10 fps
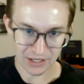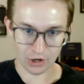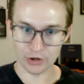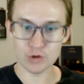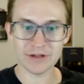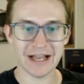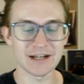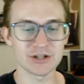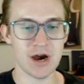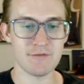Are you the kind
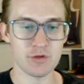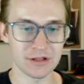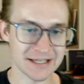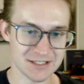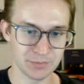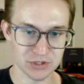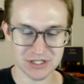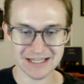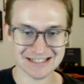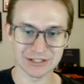of driver that likes to push
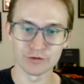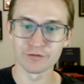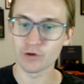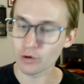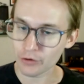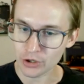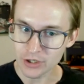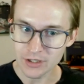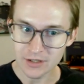things a little further?